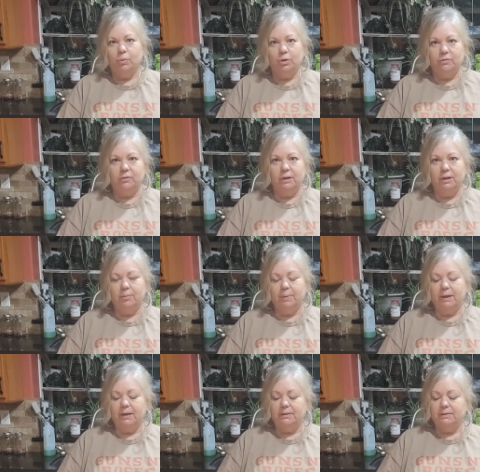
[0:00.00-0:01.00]
works a little
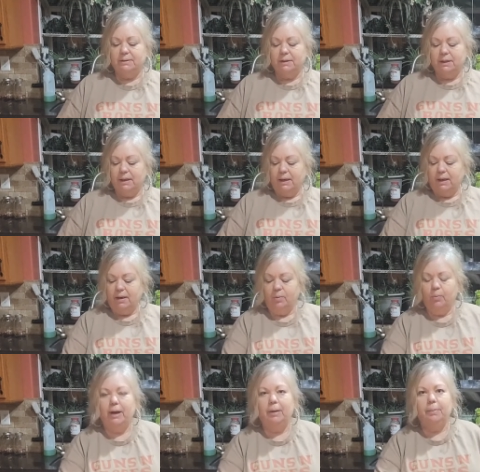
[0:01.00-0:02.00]
bit.
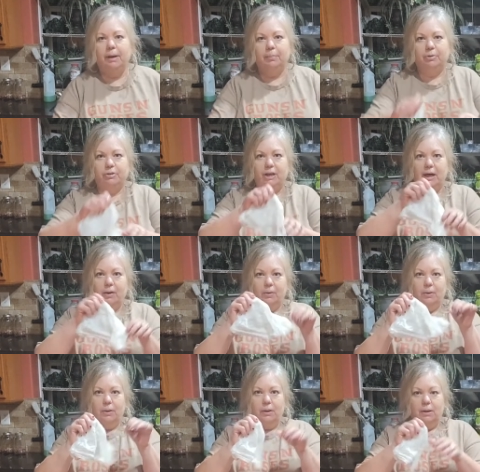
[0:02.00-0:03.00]
A wet paper
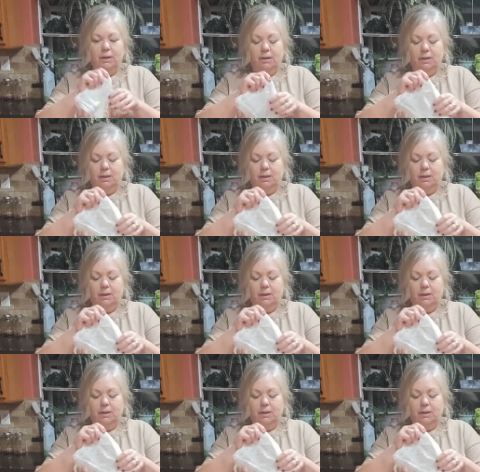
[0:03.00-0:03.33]
towel,